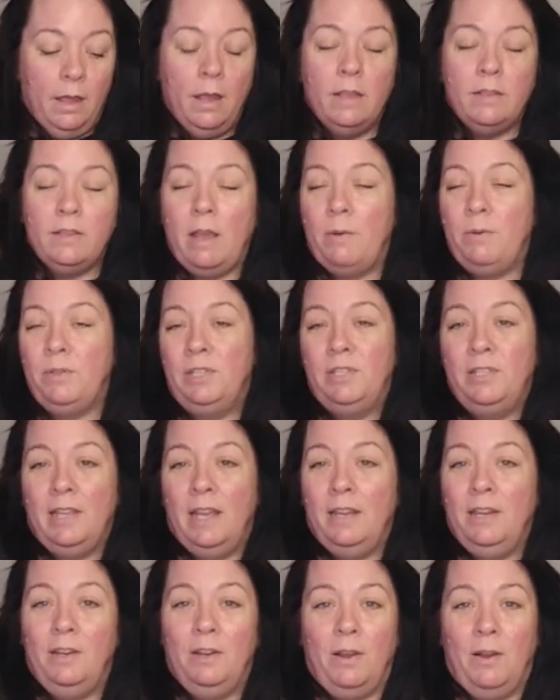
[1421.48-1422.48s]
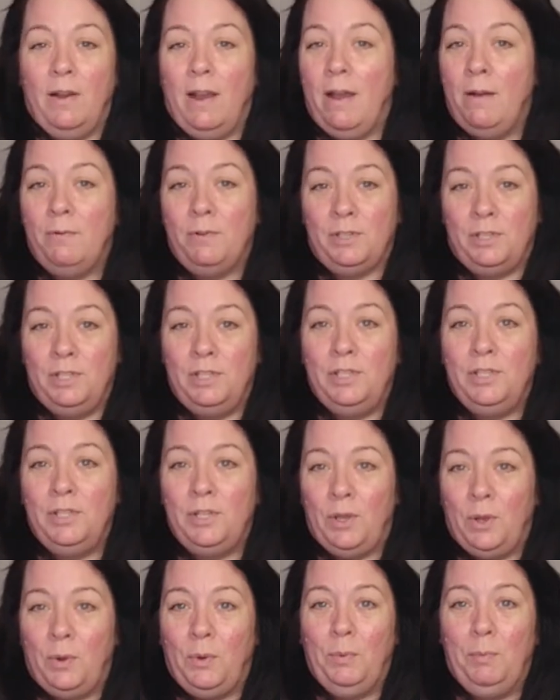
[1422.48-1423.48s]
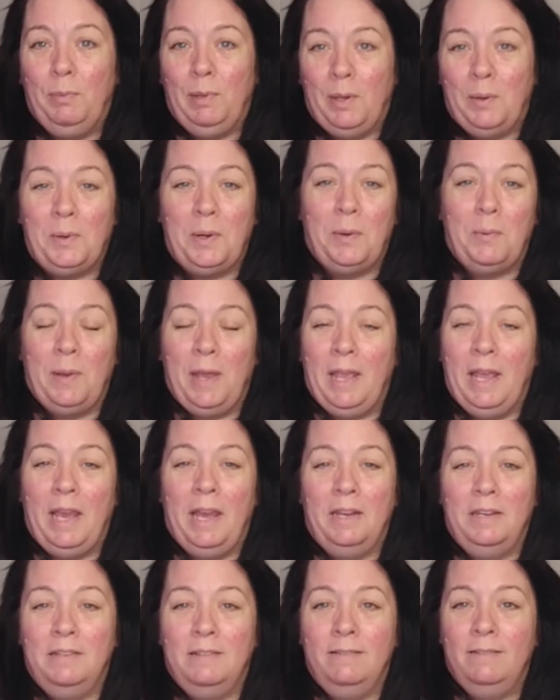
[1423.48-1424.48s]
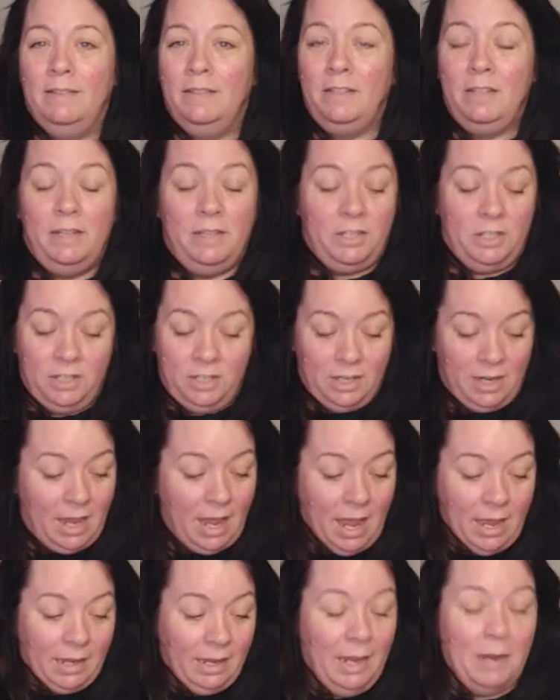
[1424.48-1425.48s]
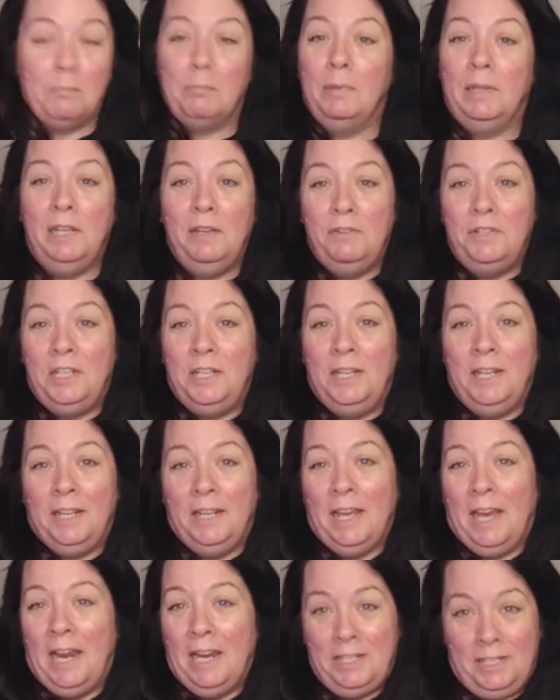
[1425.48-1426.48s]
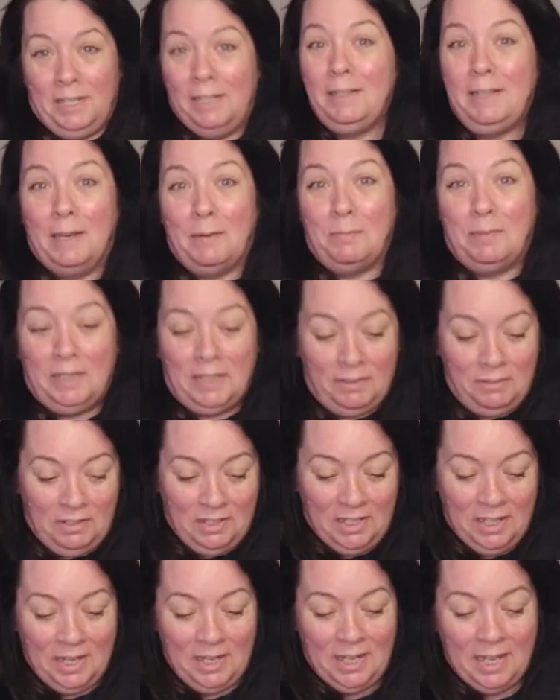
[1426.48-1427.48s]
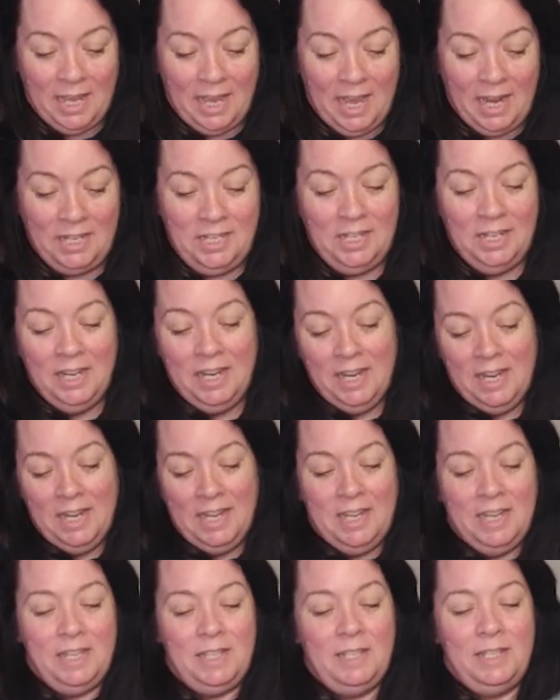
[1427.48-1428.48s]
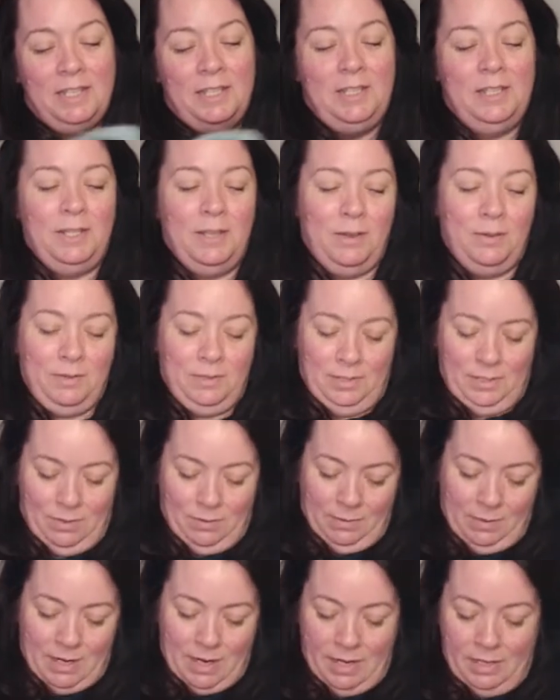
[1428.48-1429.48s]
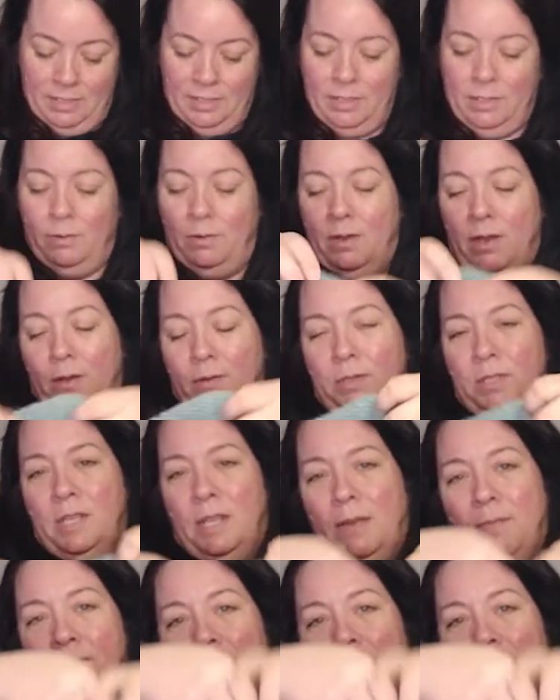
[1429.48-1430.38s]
That was, you know, I was so blown away. I can't believe she did that. I still can't believe she did that. So nice, so cozy.